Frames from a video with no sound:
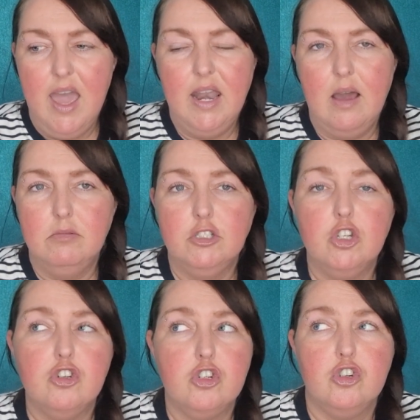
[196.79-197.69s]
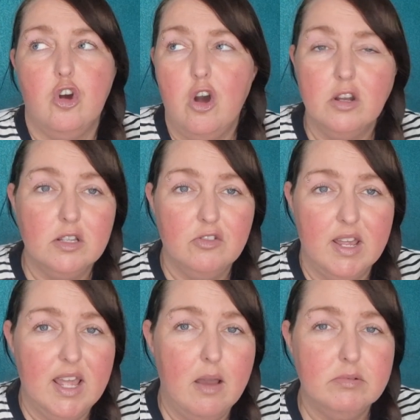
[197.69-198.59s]
And I was shocked,
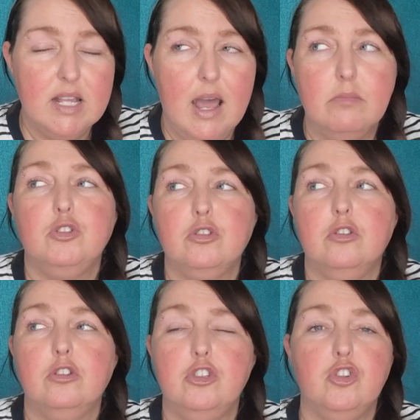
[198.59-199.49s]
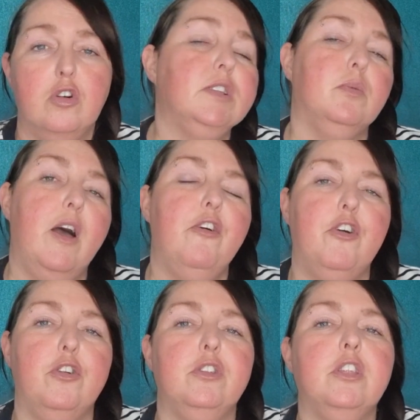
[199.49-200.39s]
right? I was absolutely shocked at what I
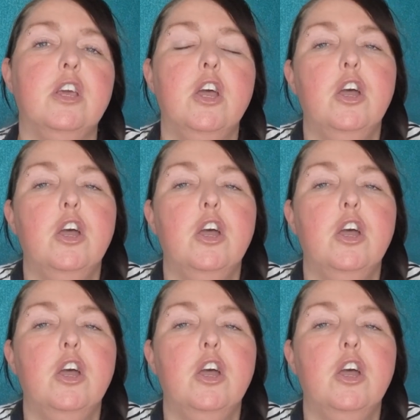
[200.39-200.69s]
found.